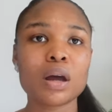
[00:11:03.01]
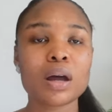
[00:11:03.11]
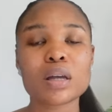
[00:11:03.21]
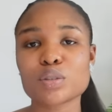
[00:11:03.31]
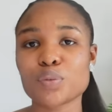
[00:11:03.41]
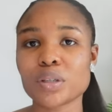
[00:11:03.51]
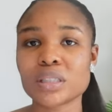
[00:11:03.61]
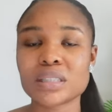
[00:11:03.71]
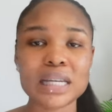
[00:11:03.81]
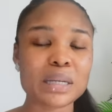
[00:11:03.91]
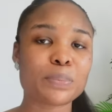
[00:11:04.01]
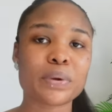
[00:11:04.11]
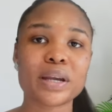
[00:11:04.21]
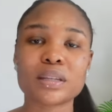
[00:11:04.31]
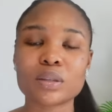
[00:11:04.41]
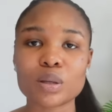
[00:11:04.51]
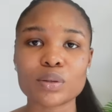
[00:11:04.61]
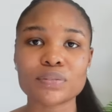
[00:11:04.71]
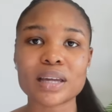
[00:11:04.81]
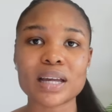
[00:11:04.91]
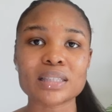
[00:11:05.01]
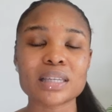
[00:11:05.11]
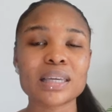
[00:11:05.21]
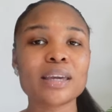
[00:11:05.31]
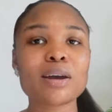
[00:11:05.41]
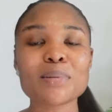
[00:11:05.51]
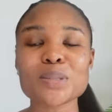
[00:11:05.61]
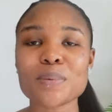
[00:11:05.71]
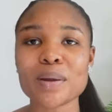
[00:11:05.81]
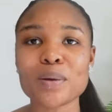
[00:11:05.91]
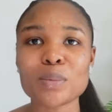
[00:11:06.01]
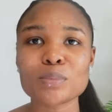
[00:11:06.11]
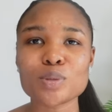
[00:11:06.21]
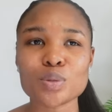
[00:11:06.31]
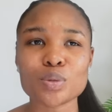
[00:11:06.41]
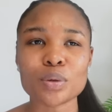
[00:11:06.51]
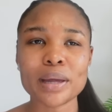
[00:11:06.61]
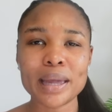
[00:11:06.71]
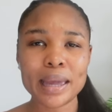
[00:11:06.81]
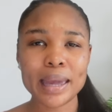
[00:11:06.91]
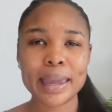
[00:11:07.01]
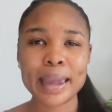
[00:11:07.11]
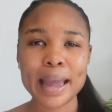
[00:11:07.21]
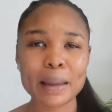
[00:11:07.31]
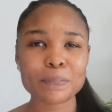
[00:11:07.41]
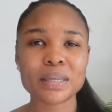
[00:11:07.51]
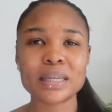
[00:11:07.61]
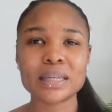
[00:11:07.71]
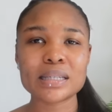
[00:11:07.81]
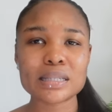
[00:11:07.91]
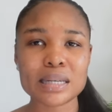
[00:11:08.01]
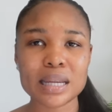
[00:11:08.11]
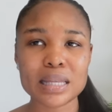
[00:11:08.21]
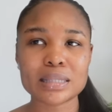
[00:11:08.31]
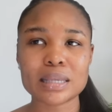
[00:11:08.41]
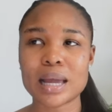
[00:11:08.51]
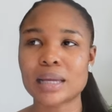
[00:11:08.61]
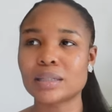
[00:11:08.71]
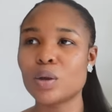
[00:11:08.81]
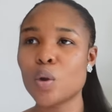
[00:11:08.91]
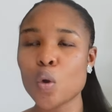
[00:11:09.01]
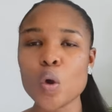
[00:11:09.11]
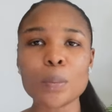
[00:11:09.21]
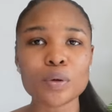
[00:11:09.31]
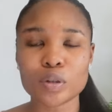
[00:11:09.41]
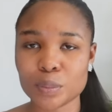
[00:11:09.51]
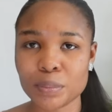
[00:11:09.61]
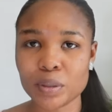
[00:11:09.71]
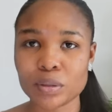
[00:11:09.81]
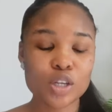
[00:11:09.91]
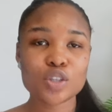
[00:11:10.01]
hustle for the daily bread and all of that, he comes back home to a happy, neat and home-cooked meal.